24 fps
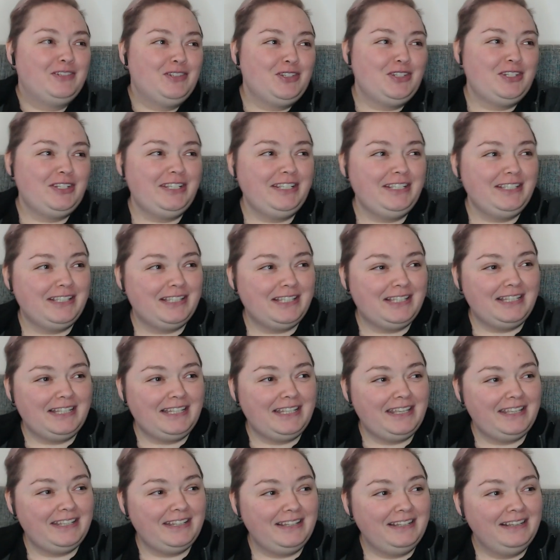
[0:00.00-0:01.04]
She's
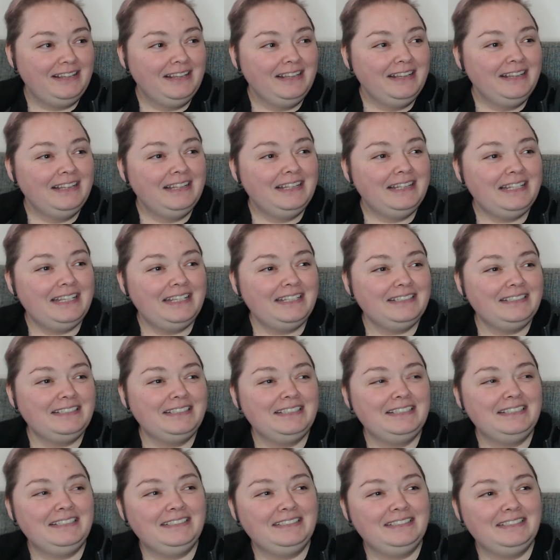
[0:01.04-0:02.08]

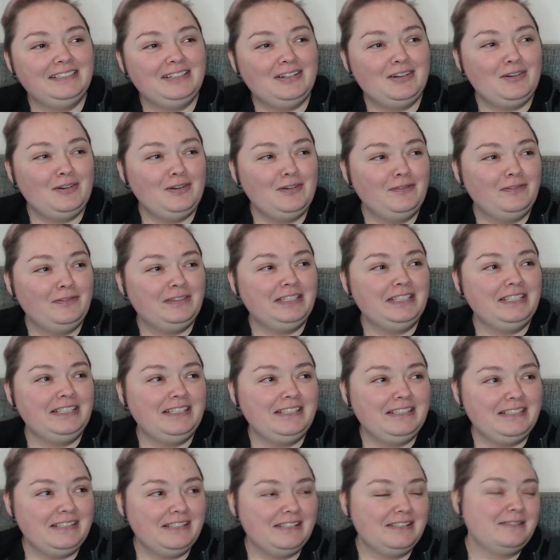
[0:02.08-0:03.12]
letting all of
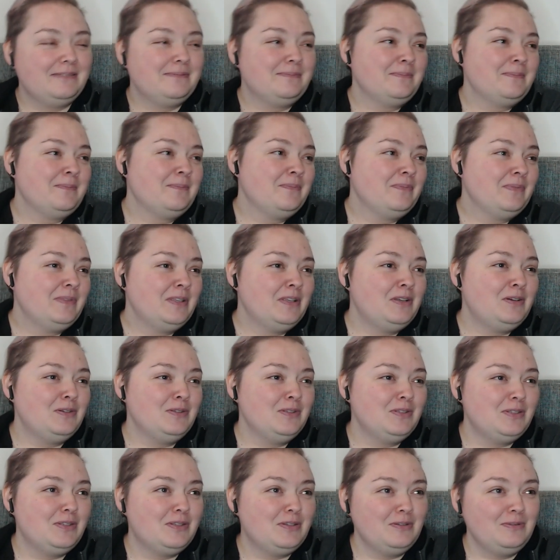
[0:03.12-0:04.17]
these
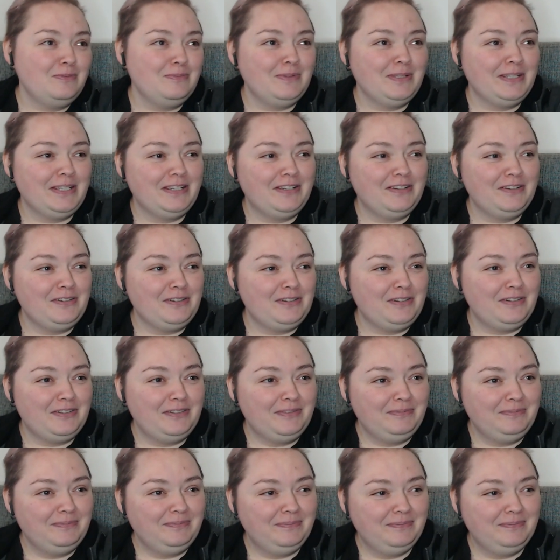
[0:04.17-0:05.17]
consuming her.